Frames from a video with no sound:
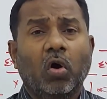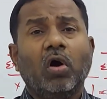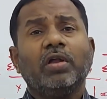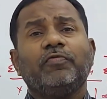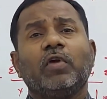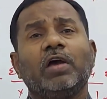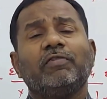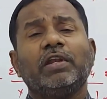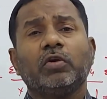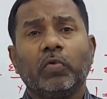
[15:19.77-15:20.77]
or if you have
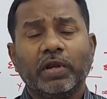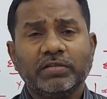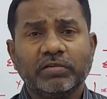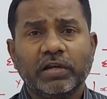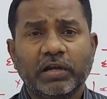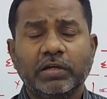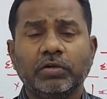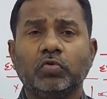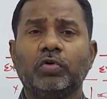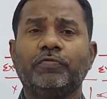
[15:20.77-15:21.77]
any queries
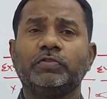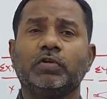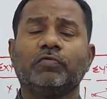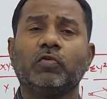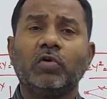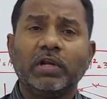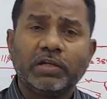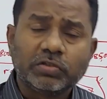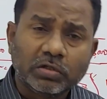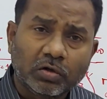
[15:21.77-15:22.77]
relating to coefficient of
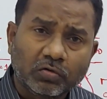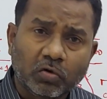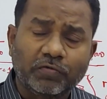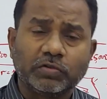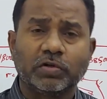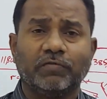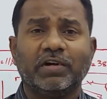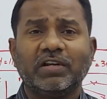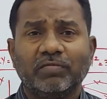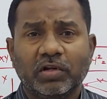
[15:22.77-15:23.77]
correlation or coefficient of
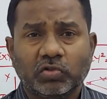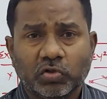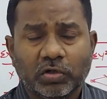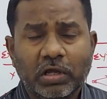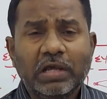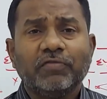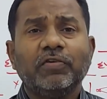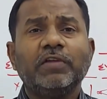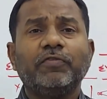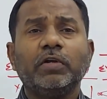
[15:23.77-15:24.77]
determination,
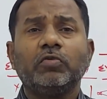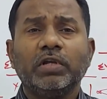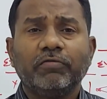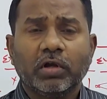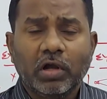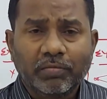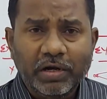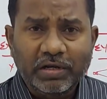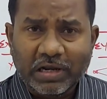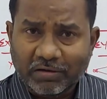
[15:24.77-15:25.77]
feel free to leave a
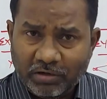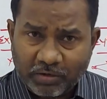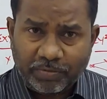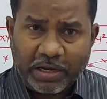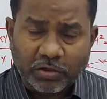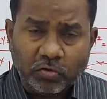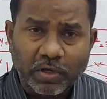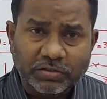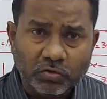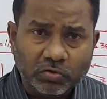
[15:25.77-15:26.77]
comment and I will reply to you
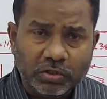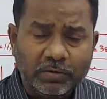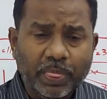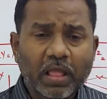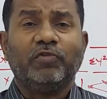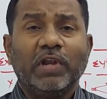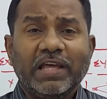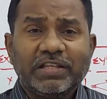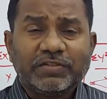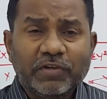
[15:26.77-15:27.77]
as usual. If you
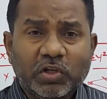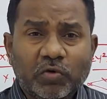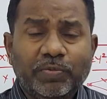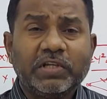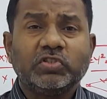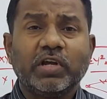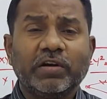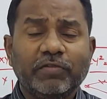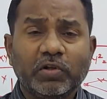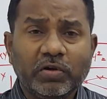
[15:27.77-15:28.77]
like this video, please share
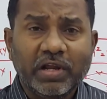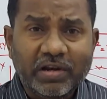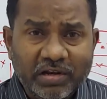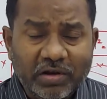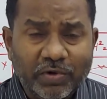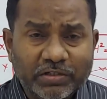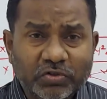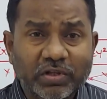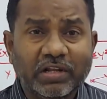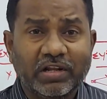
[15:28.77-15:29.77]
it with your dear and near
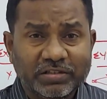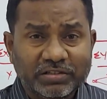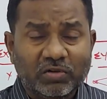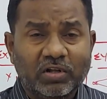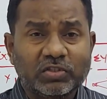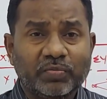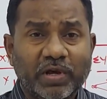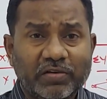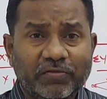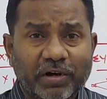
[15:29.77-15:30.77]
ones so that others can also
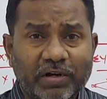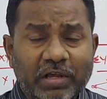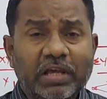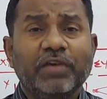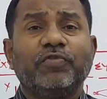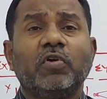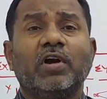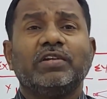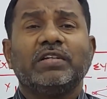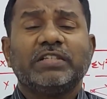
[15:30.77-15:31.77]
benefit. If you're
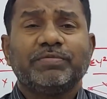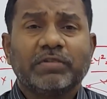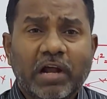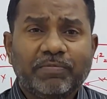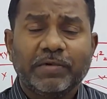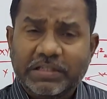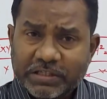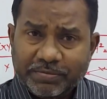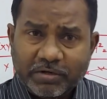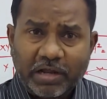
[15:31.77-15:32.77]
not yet subscribed, please
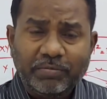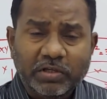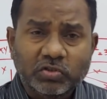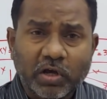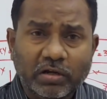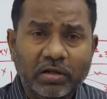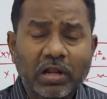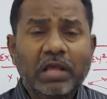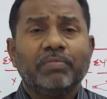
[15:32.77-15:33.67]
subscribe my channel.